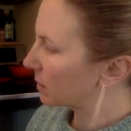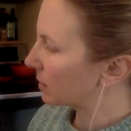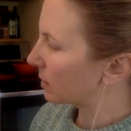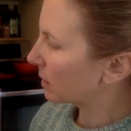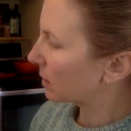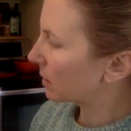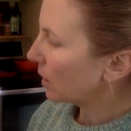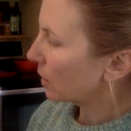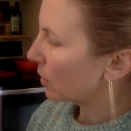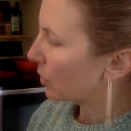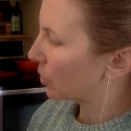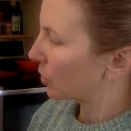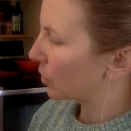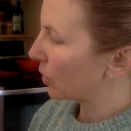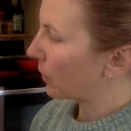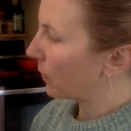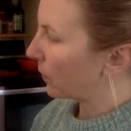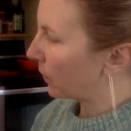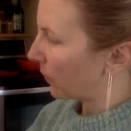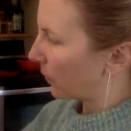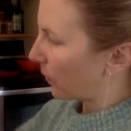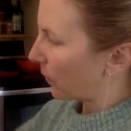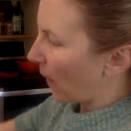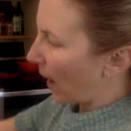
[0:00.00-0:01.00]
So
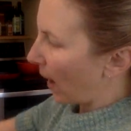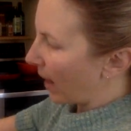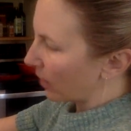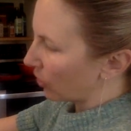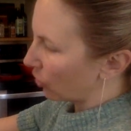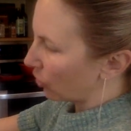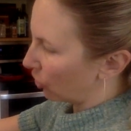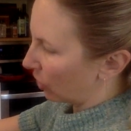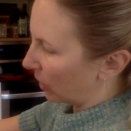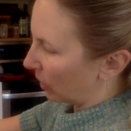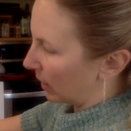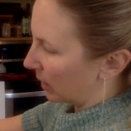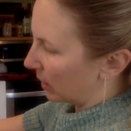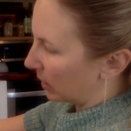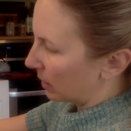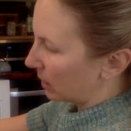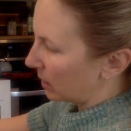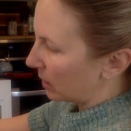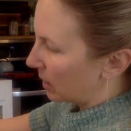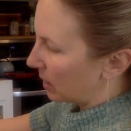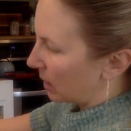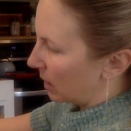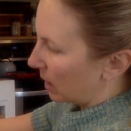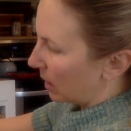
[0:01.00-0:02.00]
fraction
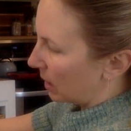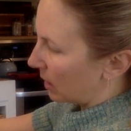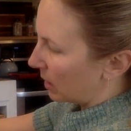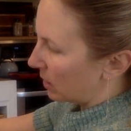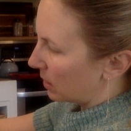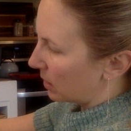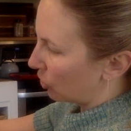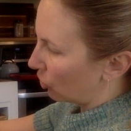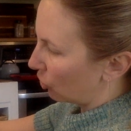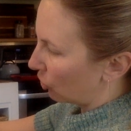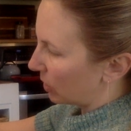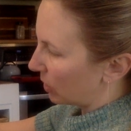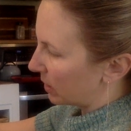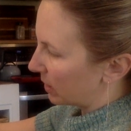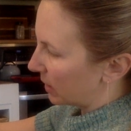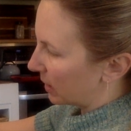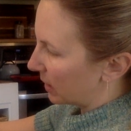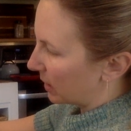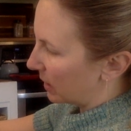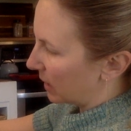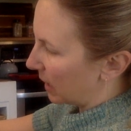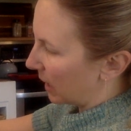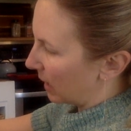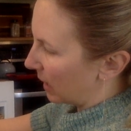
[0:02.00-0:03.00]
is just the
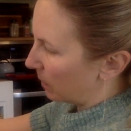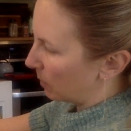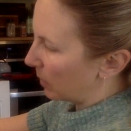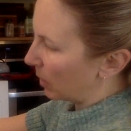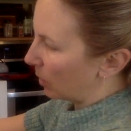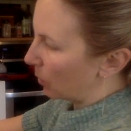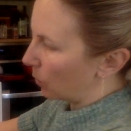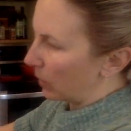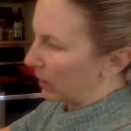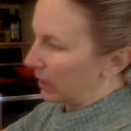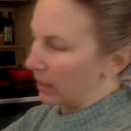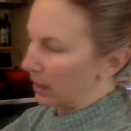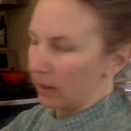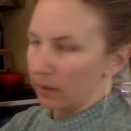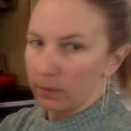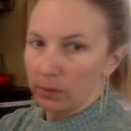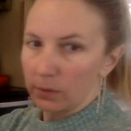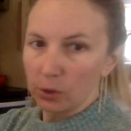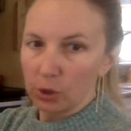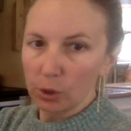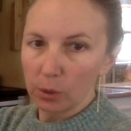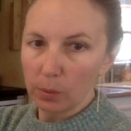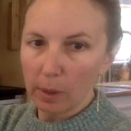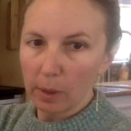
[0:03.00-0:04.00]
name that we give to
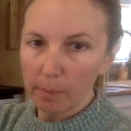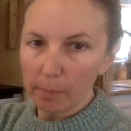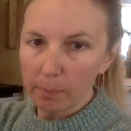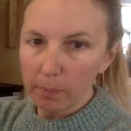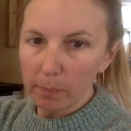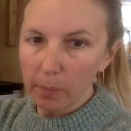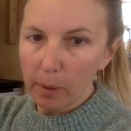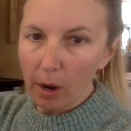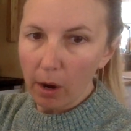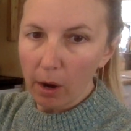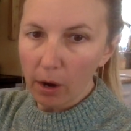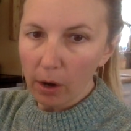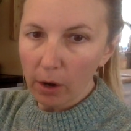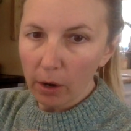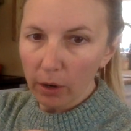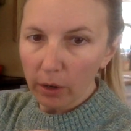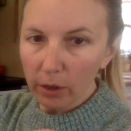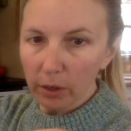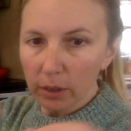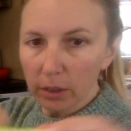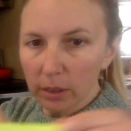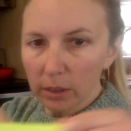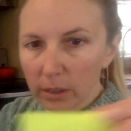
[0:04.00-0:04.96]
a part